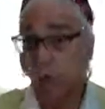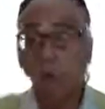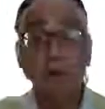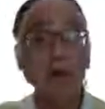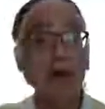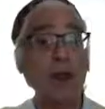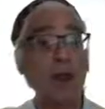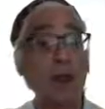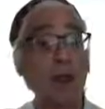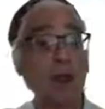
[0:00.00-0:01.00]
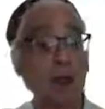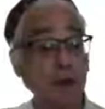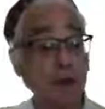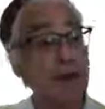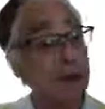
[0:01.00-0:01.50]
for every
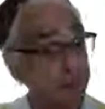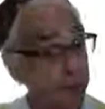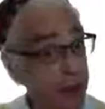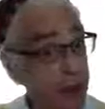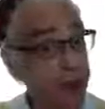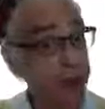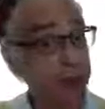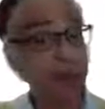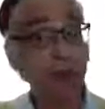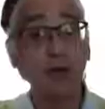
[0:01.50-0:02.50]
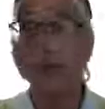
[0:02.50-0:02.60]
caffeinated beverage,